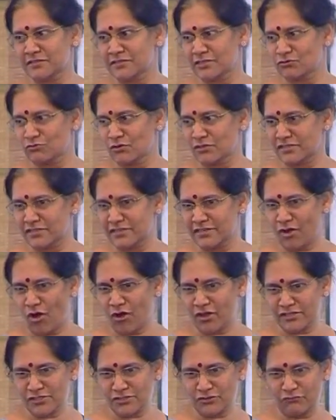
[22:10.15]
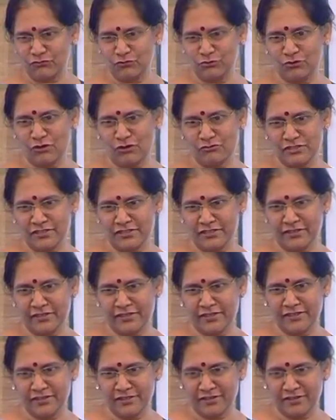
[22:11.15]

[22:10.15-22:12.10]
This was in August of 2013.